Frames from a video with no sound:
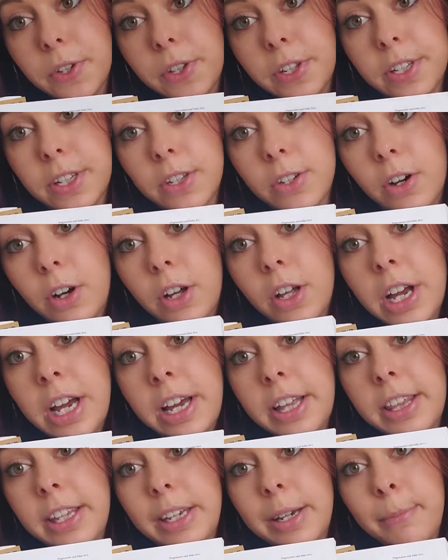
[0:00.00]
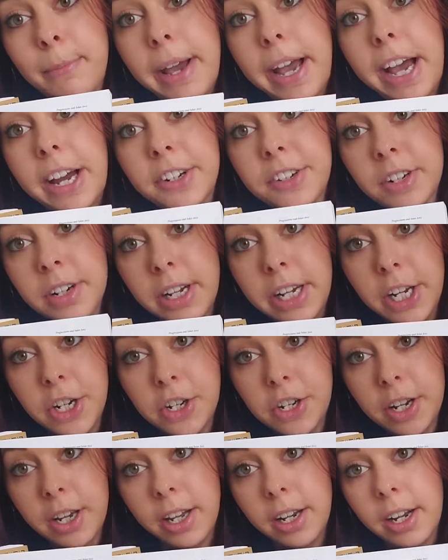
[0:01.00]
this is all the
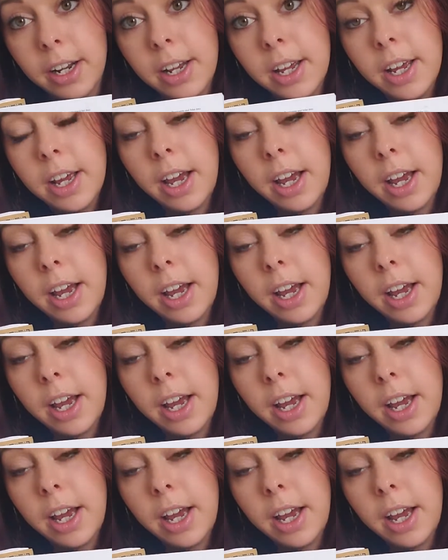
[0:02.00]
imagination